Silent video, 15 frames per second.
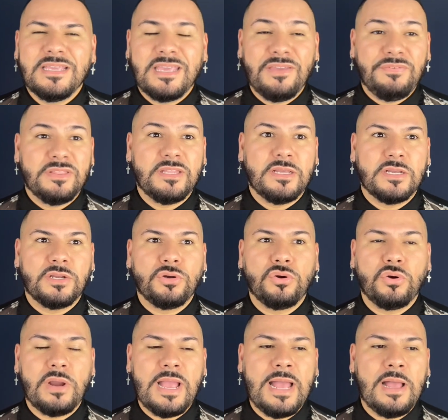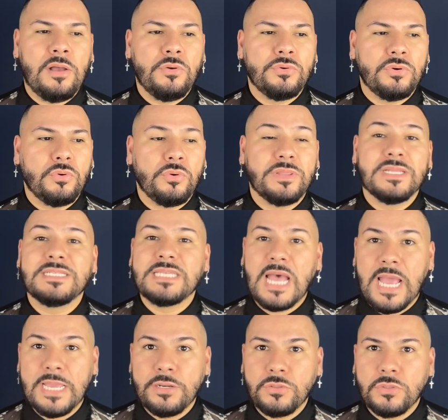given the crown or the
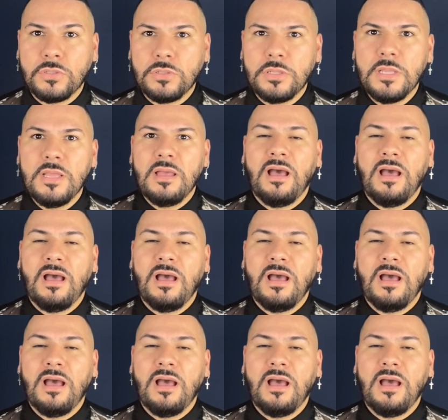title